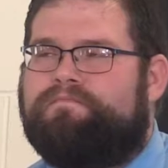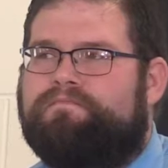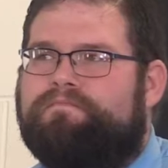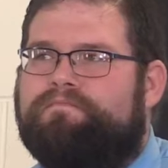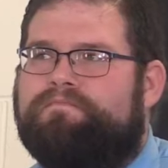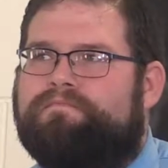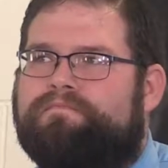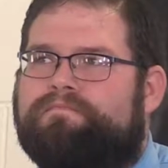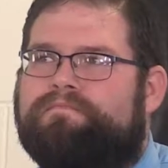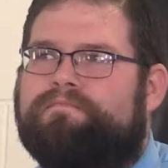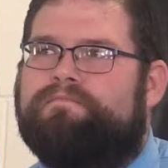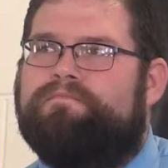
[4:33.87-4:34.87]

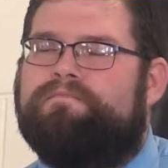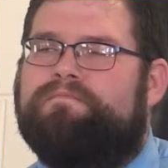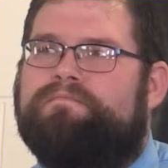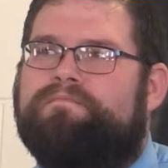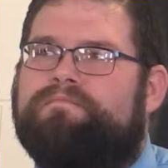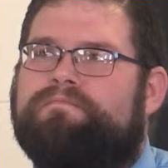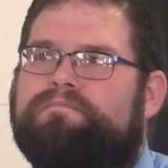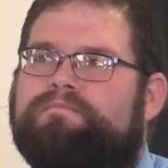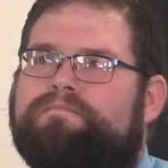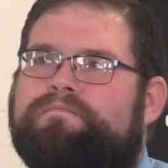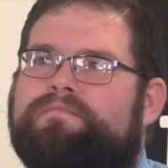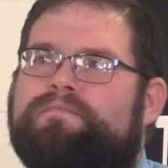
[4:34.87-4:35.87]

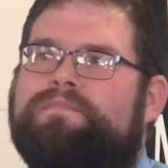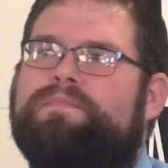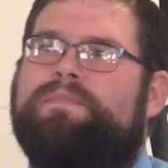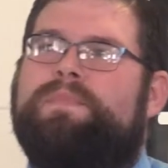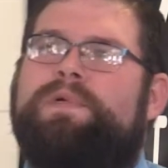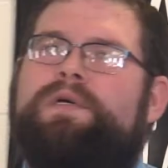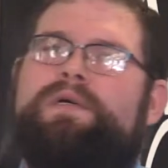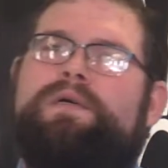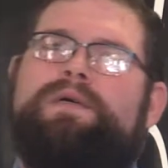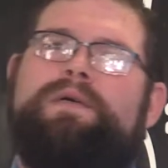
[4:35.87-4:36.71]
[no speech]